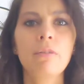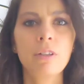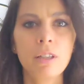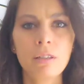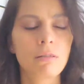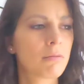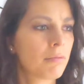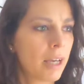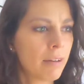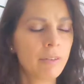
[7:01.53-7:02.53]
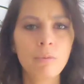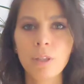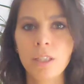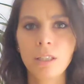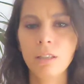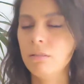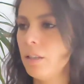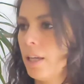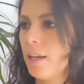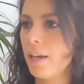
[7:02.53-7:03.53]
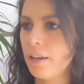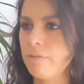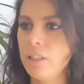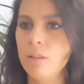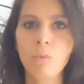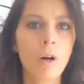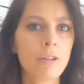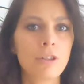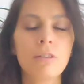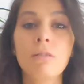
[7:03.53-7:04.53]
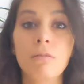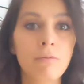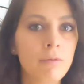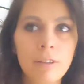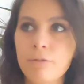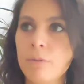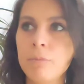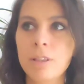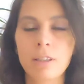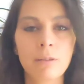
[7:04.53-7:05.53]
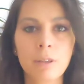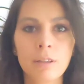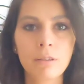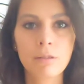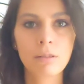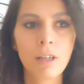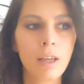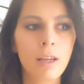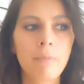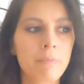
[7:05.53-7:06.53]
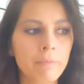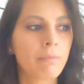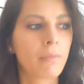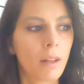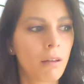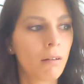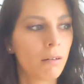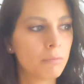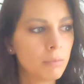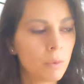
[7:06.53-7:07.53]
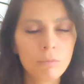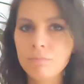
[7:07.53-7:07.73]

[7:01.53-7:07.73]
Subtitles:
whatever it is, heavy reading, heavy watching different materials. The